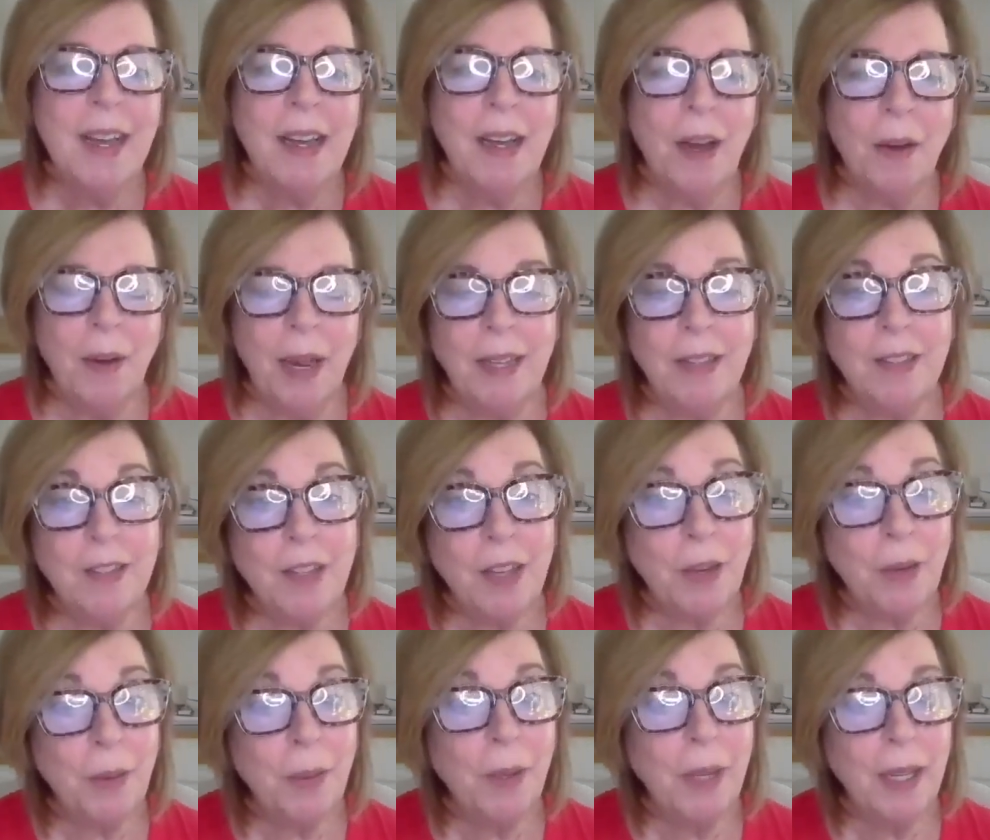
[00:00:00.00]
All right.
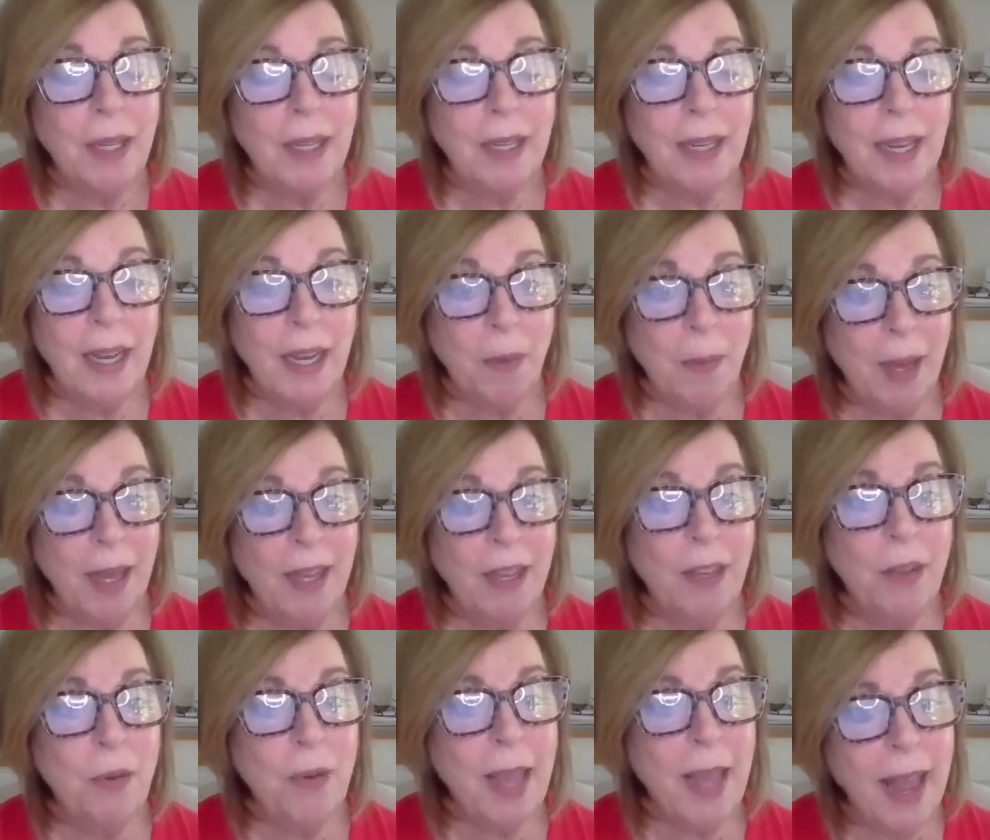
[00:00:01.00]
So anyway,
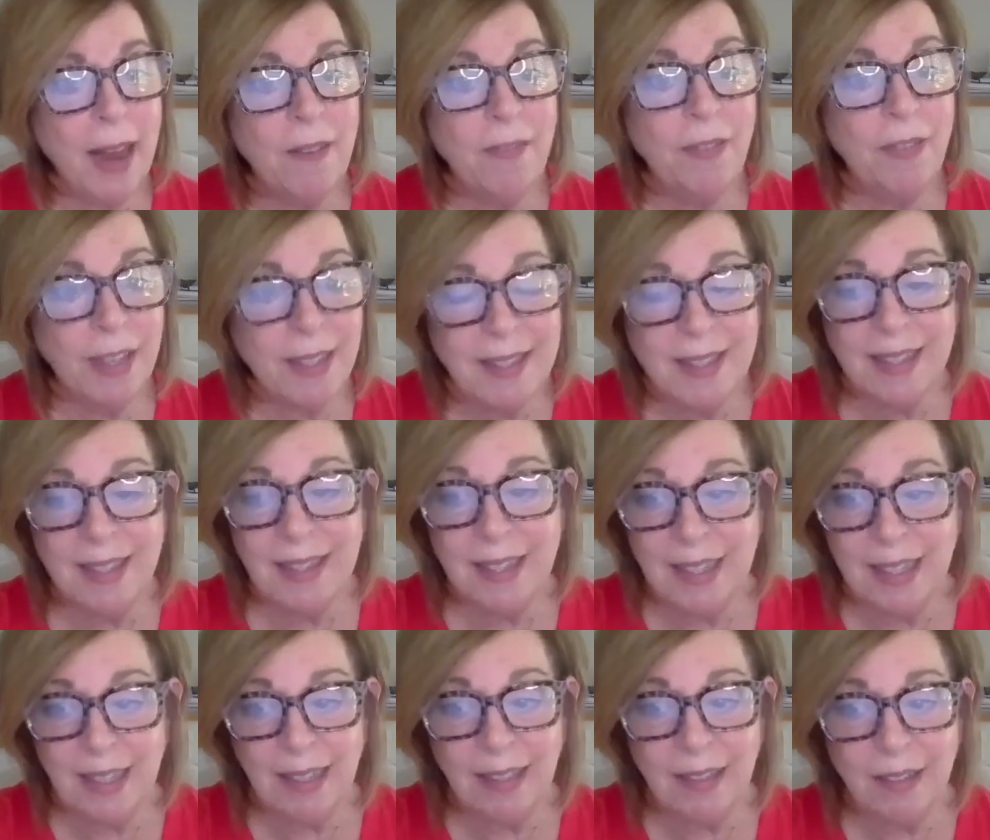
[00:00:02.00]
you can fix these
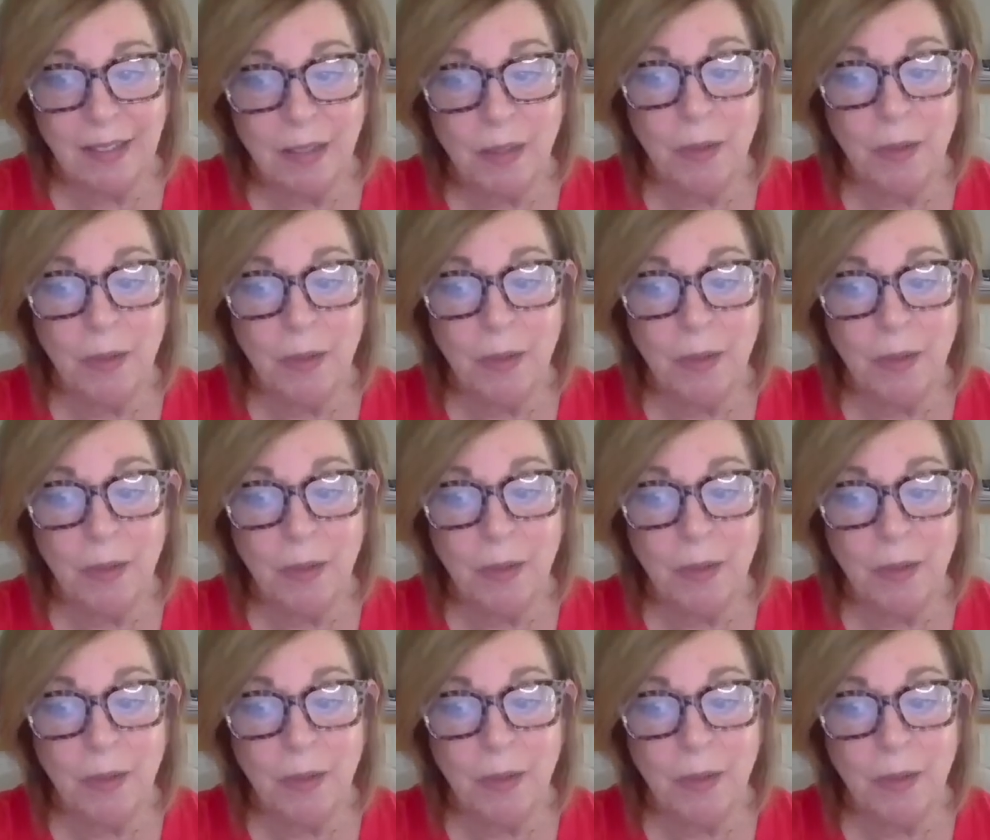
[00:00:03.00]
things.